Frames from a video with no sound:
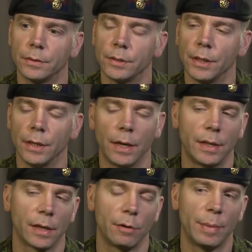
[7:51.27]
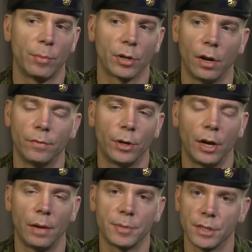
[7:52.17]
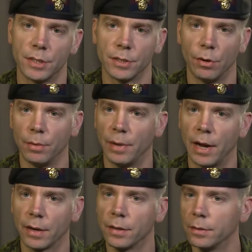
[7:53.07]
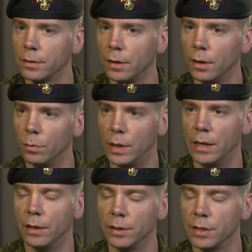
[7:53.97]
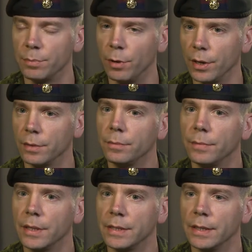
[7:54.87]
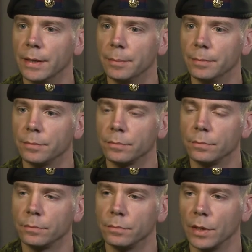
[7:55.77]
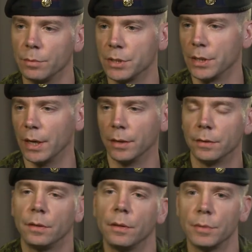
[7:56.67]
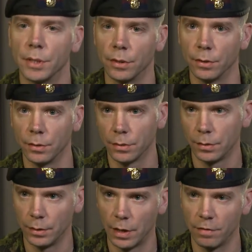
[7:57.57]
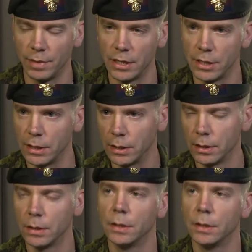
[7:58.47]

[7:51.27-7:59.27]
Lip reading: think I remember convoy ops. This is going back a while at this point, but there was a lot of PT.